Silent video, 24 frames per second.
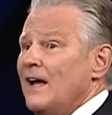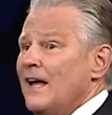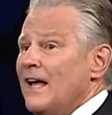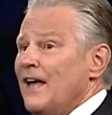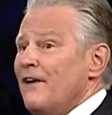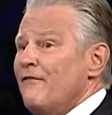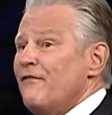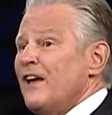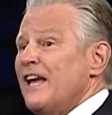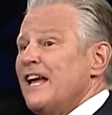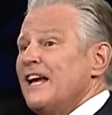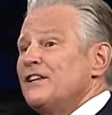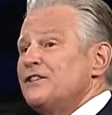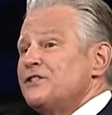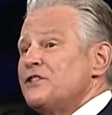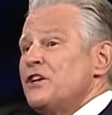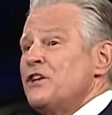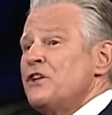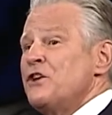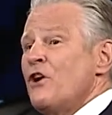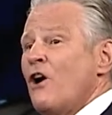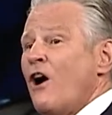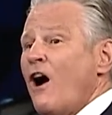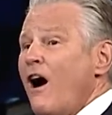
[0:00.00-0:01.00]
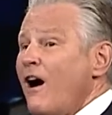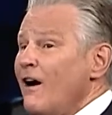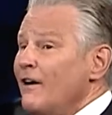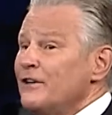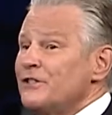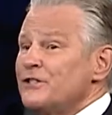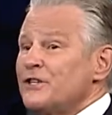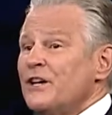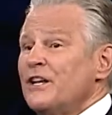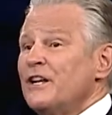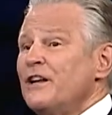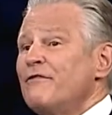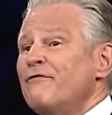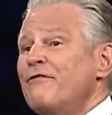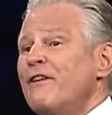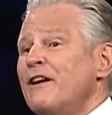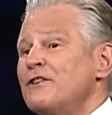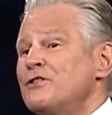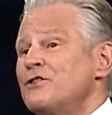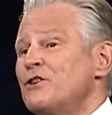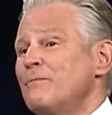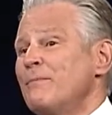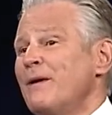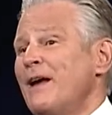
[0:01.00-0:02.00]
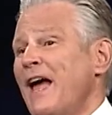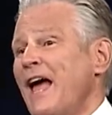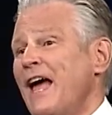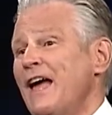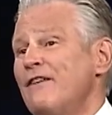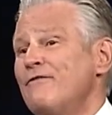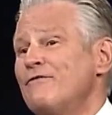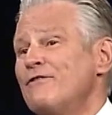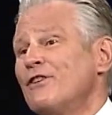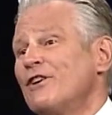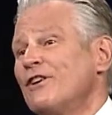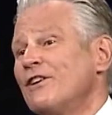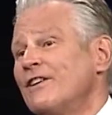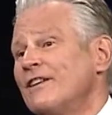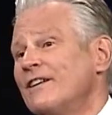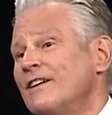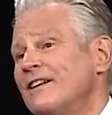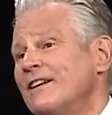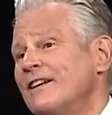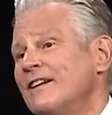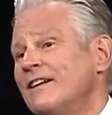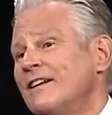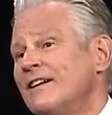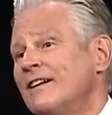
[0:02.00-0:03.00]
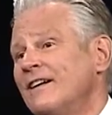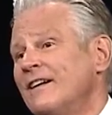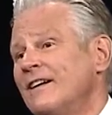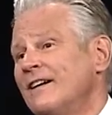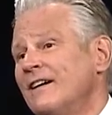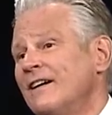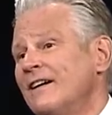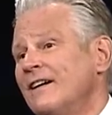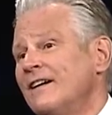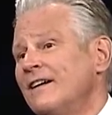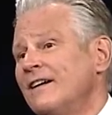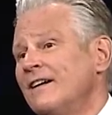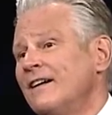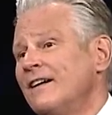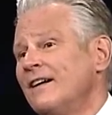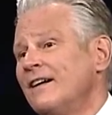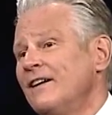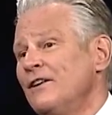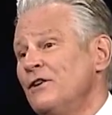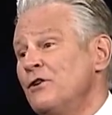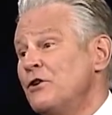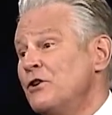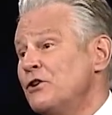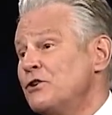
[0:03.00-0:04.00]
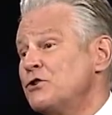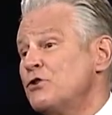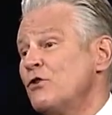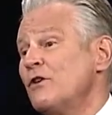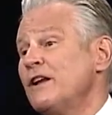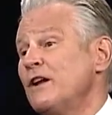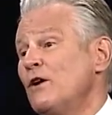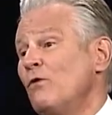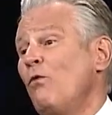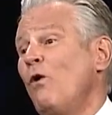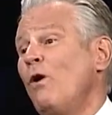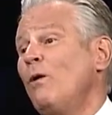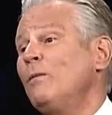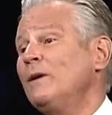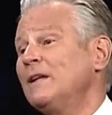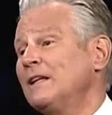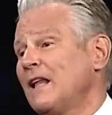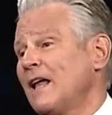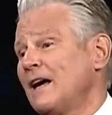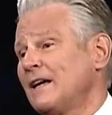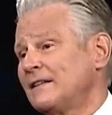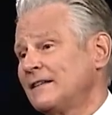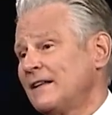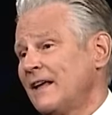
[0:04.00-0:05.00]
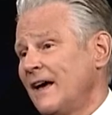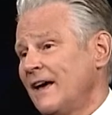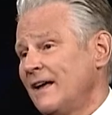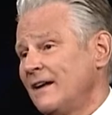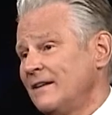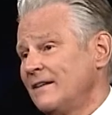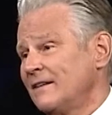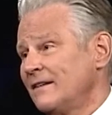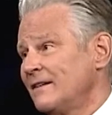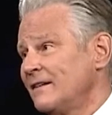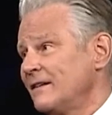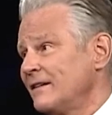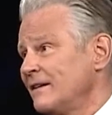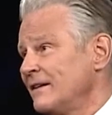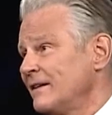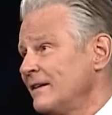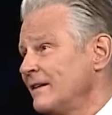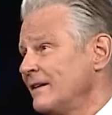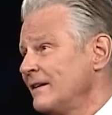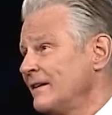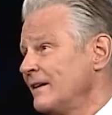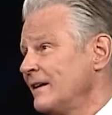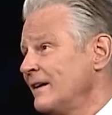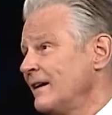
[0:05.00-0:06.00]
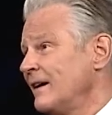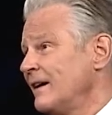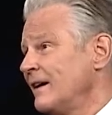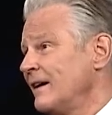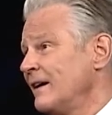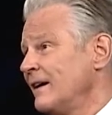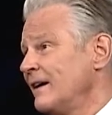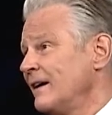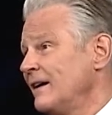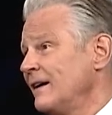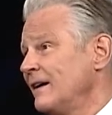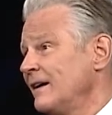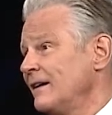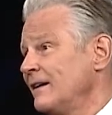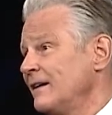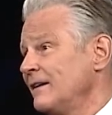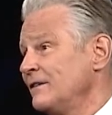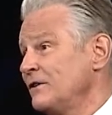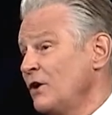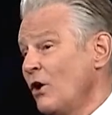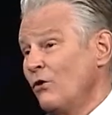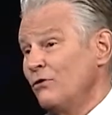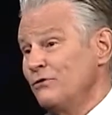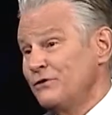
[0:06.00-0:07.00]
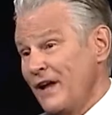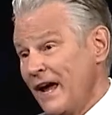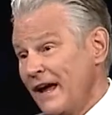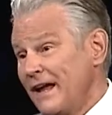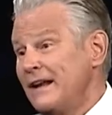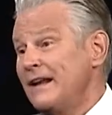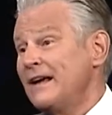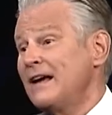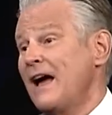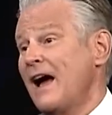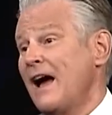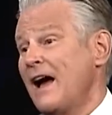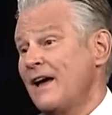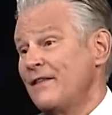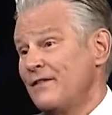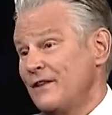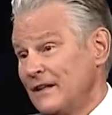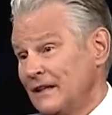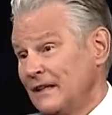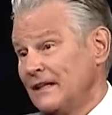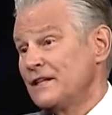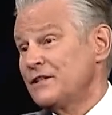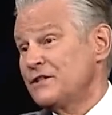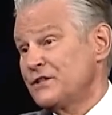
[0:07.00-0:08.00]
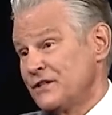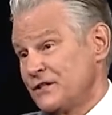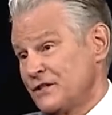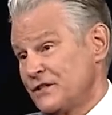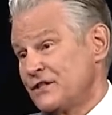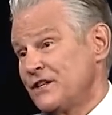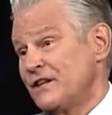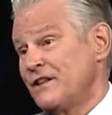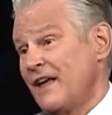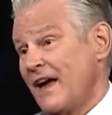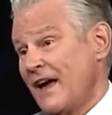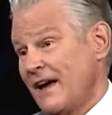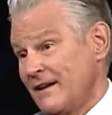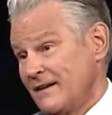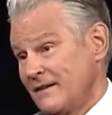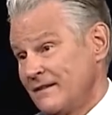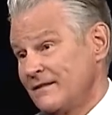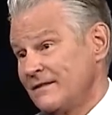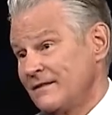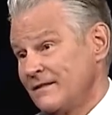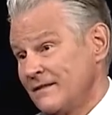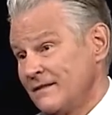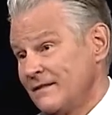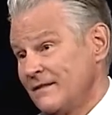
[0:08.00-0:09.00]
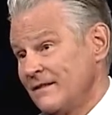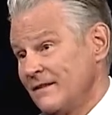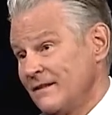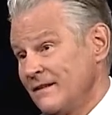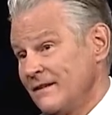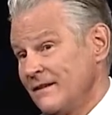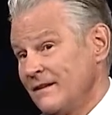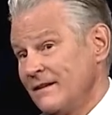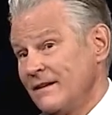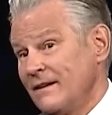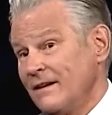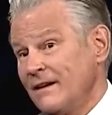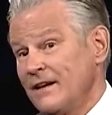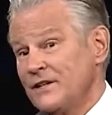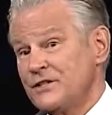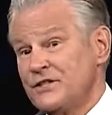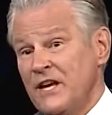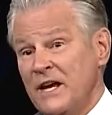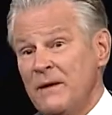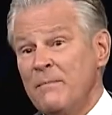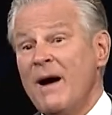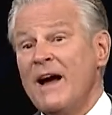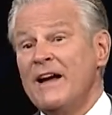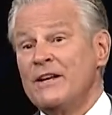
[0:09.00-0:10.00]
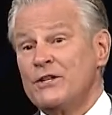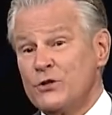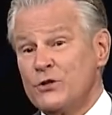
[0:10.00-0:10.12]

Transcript: if it gets in your heart, it's going to affect your behavior. You could treat a woman like that. Don't date a guy that listens to that, because he might